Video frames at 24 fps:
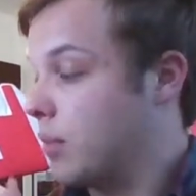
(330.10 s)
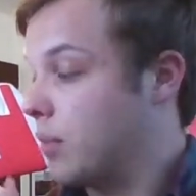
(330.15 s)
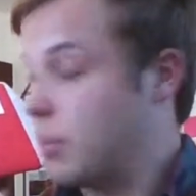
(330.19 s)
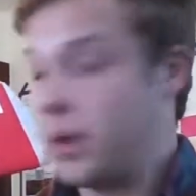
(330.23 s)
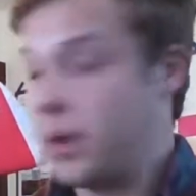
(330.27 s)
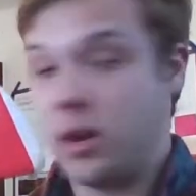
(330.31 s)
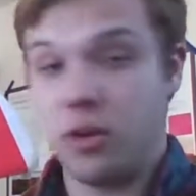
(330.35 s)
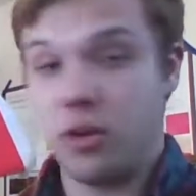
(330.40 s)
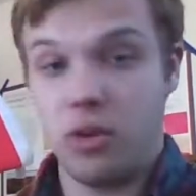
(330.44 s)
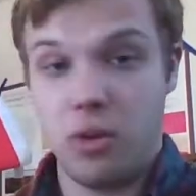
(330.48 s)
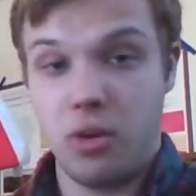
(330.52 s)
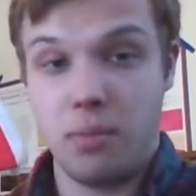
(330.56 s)

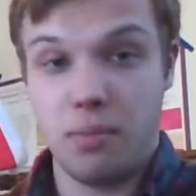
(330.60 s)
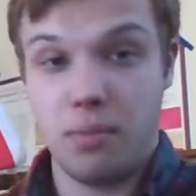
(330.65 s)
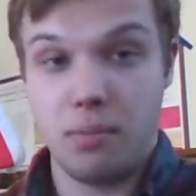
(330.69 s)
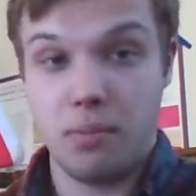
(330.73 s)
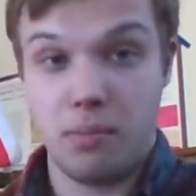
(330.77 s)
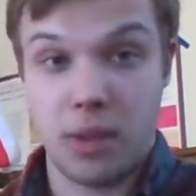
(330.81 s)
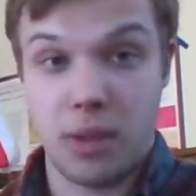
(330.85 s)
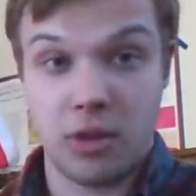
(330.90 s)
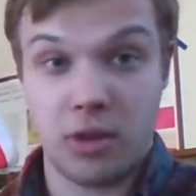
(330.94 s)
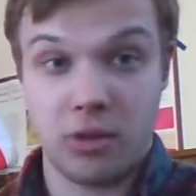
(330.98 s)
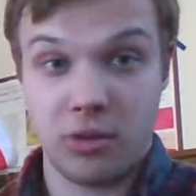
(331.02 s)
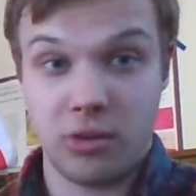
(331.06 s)
pitot tube
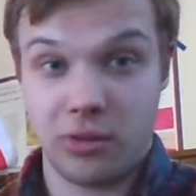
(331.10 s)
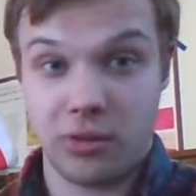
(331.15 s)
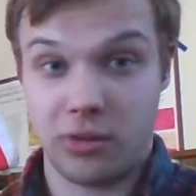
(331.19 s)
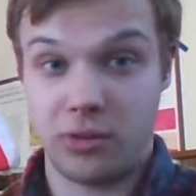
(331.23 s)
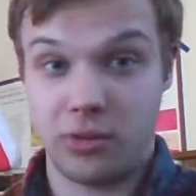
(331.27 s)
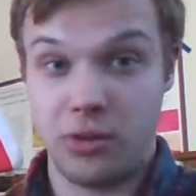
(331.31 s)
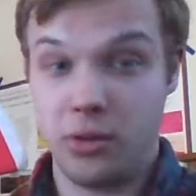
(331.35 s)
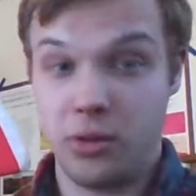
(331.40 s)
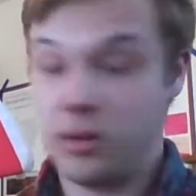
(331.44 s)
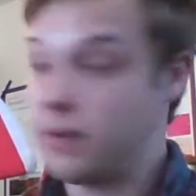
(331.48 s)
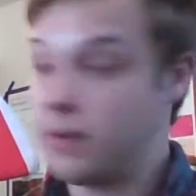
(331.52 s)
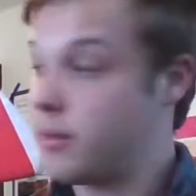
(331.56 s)
measures
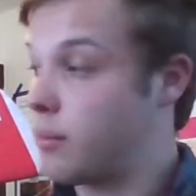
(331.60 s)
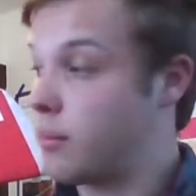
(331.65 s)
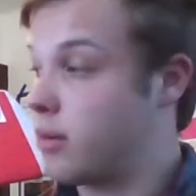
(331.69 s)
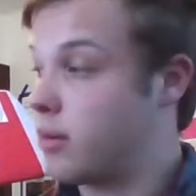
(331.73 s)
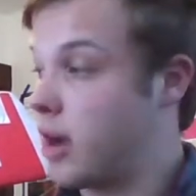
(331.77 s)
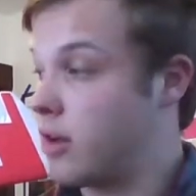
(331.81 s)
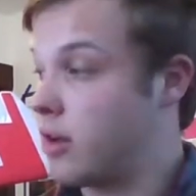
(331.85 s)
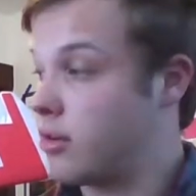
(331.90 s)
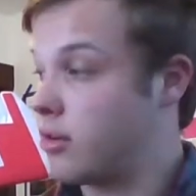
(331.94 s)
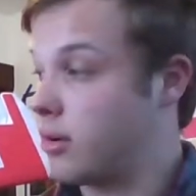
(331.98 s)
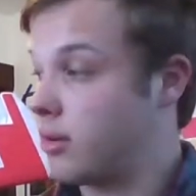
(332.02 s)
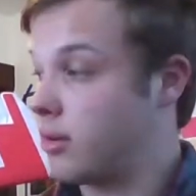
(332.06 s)
those two different
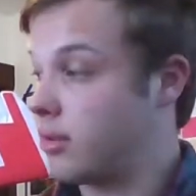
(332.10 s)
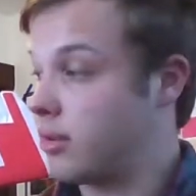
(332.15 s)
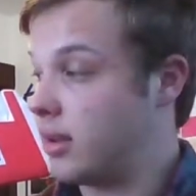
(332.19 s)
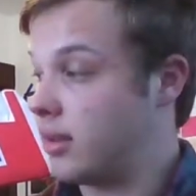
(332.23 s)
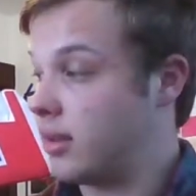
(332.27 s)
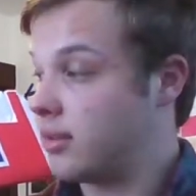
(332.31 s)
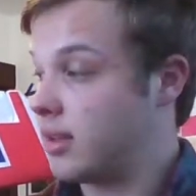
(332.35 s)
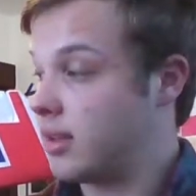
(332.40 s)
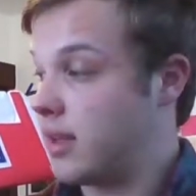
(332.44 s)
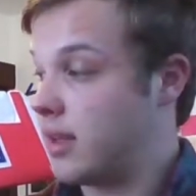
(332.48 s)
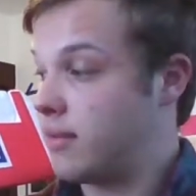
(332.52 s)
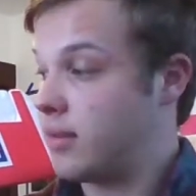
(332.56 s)
pressures.
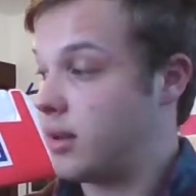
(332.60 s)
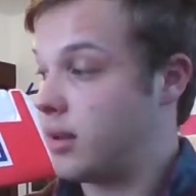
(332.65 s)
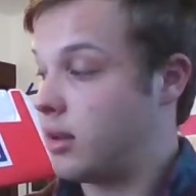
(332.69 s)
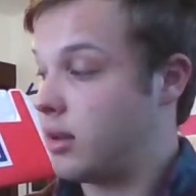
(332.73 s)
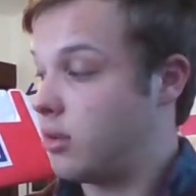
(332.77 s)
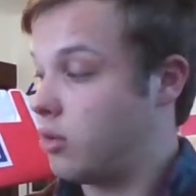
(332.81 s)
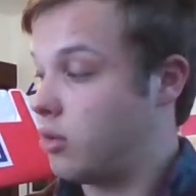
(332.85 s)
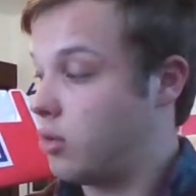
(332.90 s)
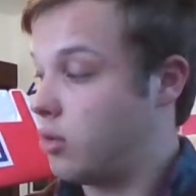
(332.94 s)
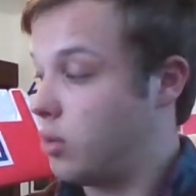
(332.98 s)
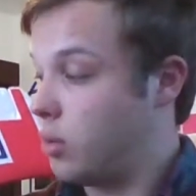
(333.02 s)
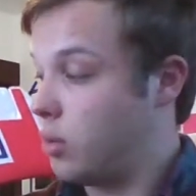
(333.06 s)
It's
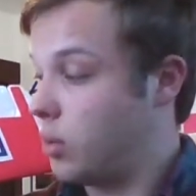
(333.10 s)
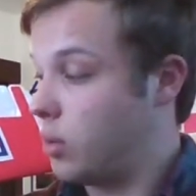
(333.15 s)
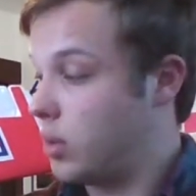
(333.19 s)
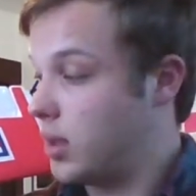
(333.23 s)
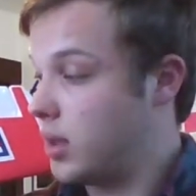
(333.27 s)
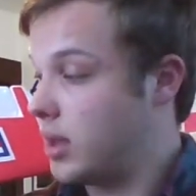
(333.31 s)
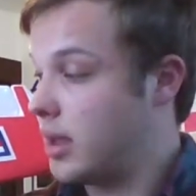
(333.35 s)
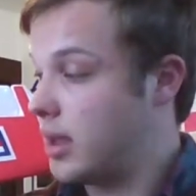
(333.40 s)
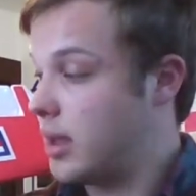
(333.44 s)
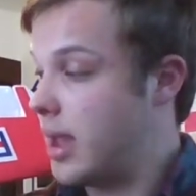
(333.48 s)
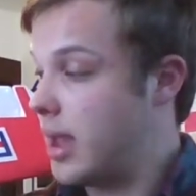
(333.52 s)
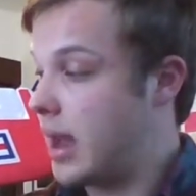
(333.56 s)
given to
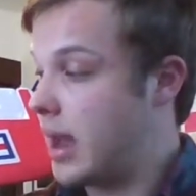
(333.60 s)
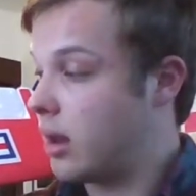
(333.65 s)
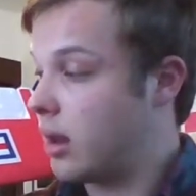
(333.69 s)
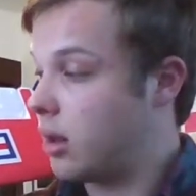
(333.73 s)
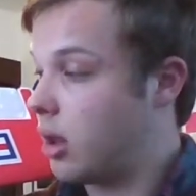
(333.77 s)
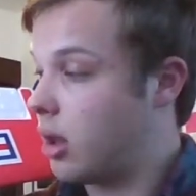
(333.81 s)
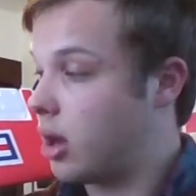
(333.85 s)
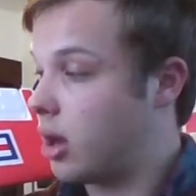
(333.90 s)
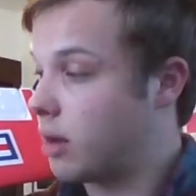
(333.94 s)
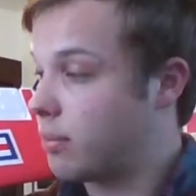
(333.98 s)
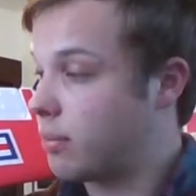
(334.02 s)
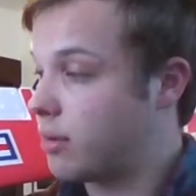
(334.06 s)
the
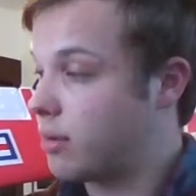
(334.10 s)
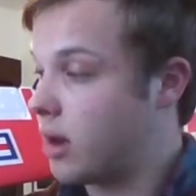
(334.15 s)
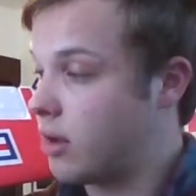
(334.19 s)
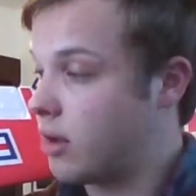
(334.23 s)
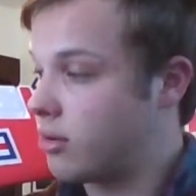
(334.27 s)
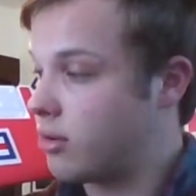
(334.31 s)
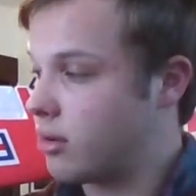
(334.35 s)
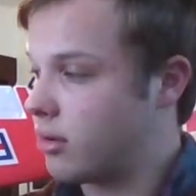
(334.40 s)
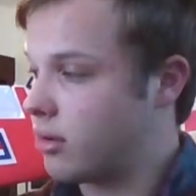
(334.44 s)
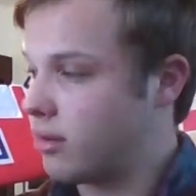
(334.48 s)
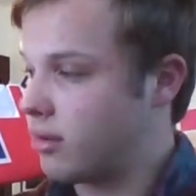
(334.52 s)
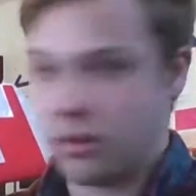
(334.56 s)
analog
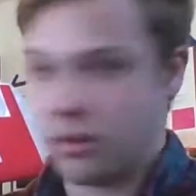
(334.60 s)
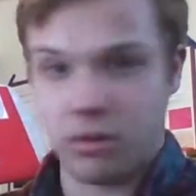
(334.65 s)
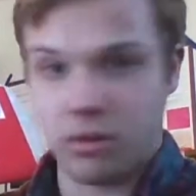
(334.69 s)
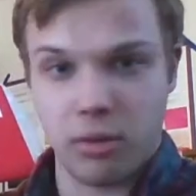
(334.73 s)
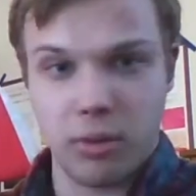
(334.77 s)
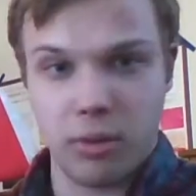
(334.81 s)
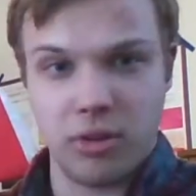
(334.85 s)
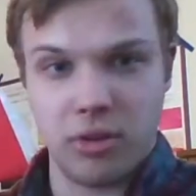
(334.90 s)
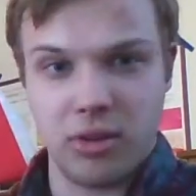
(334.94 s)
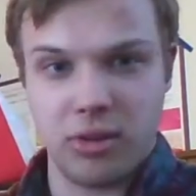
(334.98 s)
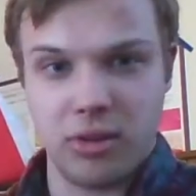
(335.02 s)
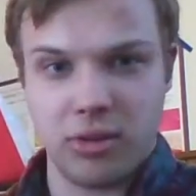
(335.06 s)
pressure sensor,
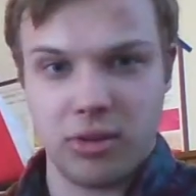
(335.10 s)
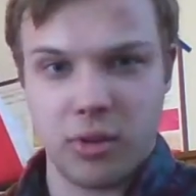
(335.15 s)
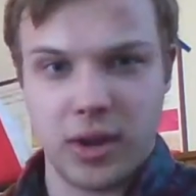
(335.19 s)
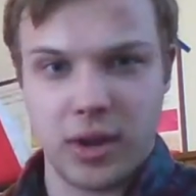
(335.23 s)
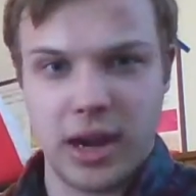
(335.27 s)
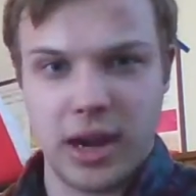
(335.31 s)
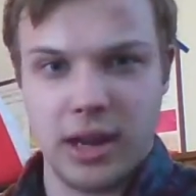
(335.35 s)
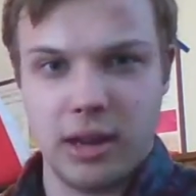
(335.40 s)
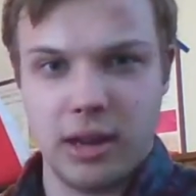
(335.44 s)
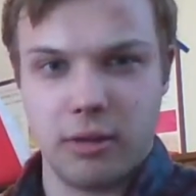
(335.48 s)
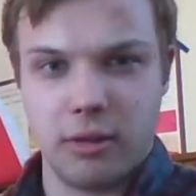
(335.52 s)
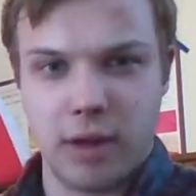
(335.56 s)
which is
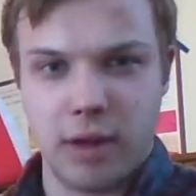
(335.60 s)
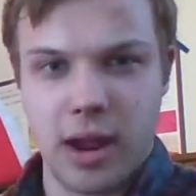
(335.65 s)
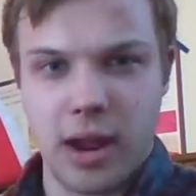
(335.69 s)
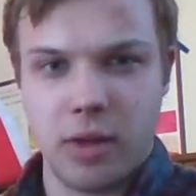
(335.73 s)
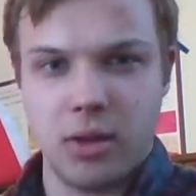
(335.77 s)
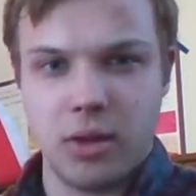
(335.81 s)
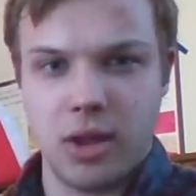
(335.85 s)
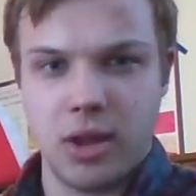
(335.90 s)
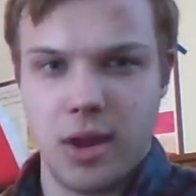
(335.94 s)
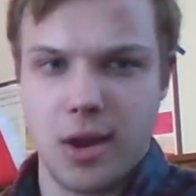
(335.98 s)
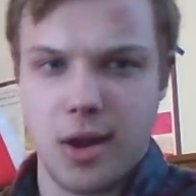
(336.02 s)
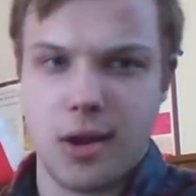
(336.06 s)
located
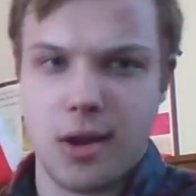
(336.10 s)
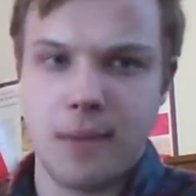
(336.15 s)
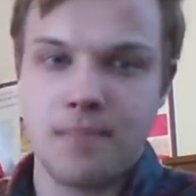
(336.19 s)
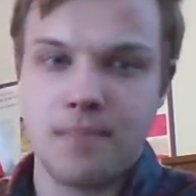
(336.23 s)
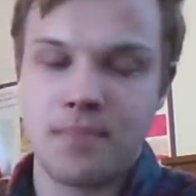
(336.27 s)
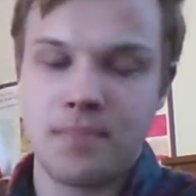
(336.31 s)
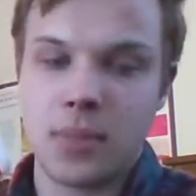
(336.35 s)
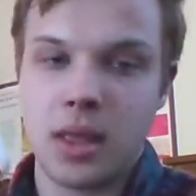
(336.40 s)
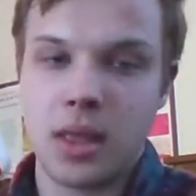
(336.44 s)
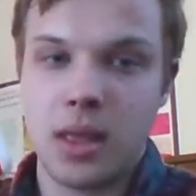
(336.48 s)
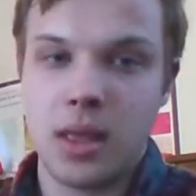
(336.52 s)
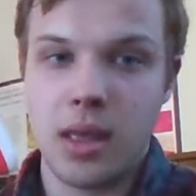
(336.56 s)
around
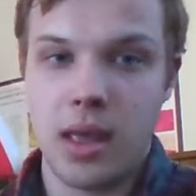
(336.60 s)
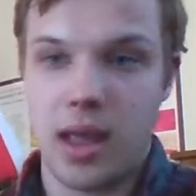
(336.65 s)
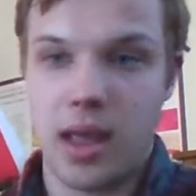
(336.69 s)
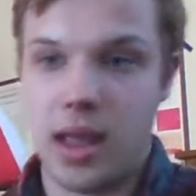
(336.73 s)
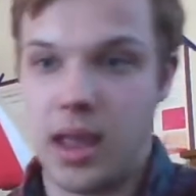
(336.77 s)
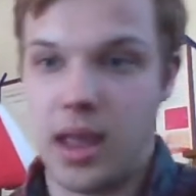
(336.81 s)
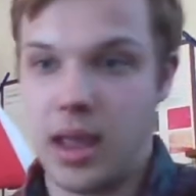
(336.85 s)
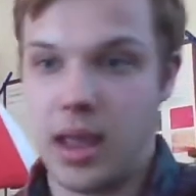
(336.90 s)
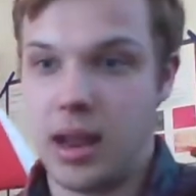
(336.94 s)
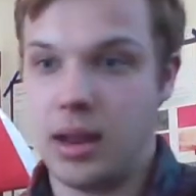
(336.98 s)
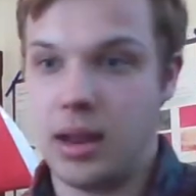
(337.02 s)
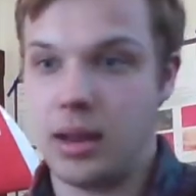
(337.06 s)
here,
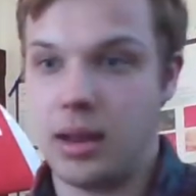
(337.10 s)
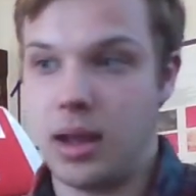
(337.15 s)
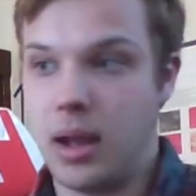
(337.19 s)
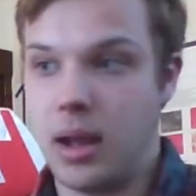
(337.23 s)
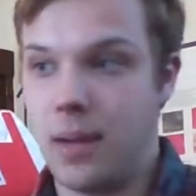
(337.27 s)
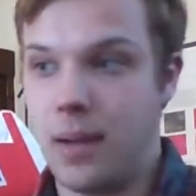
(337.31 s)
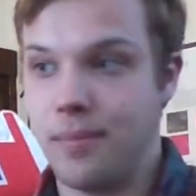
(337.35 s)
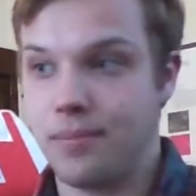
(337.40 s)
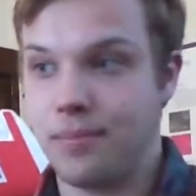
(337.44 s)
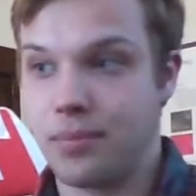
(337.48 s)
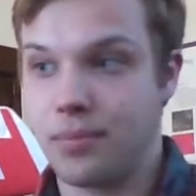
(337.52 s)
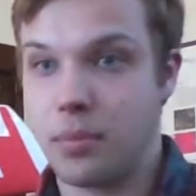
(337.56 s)
and
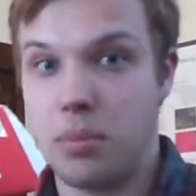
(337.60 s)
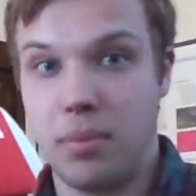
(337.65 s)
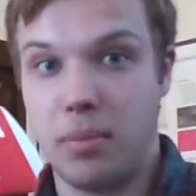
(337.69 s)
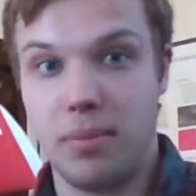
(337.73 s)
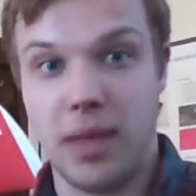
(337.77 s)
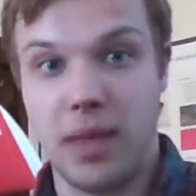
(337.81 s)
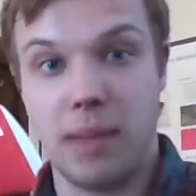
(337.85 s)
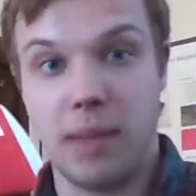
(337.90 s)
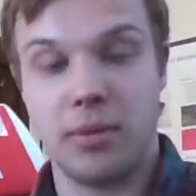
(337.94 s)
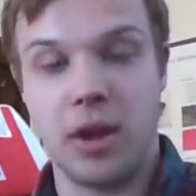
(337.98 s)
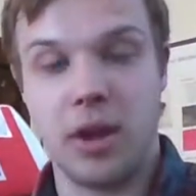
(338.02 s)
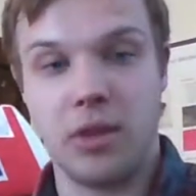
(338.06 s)

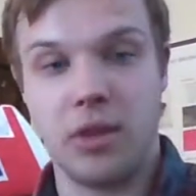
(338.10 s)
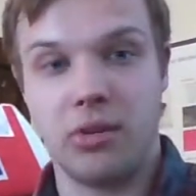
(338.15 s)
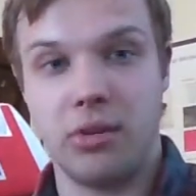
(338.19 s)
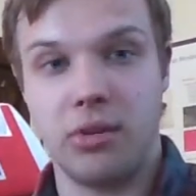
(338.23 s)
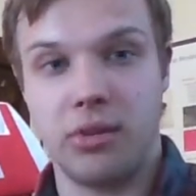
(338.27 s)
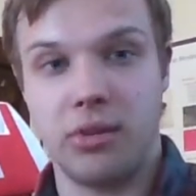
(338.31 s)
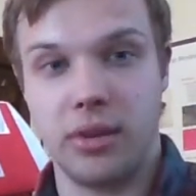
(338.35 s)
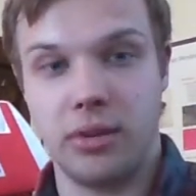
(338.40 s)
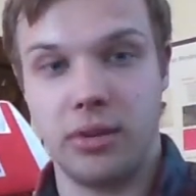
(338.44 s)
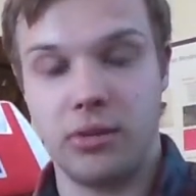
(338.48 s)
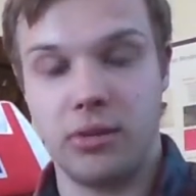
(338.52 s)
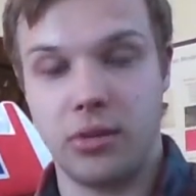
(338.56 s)
that pressure
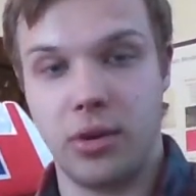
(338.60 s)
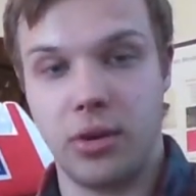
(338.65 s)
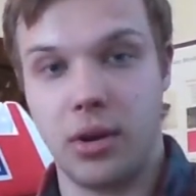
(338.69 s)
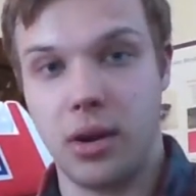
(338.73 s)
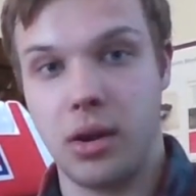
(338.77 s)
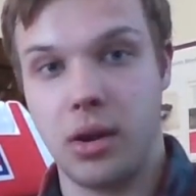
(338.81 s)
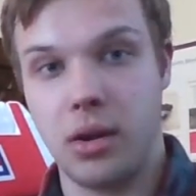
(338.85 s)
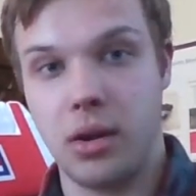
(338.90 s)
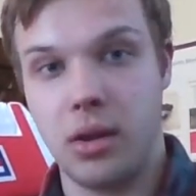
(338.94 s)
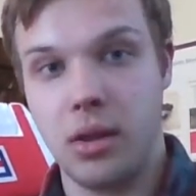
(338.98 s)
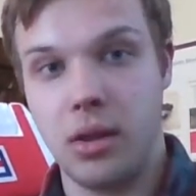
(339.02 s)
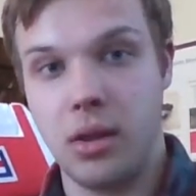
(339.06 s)

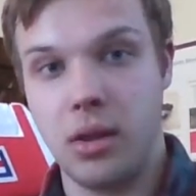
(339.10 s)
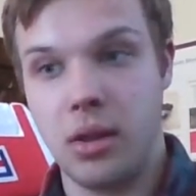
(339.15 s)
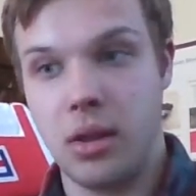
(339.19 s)
sensor